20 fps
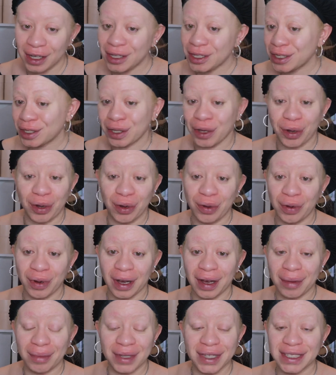So
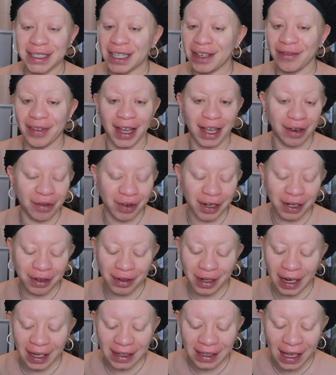I'm going to see if I can
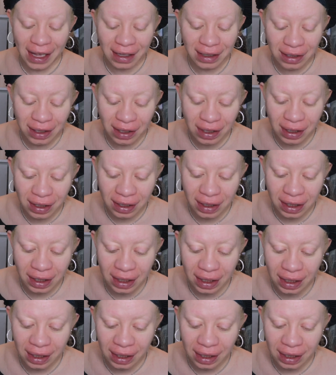recreate that look.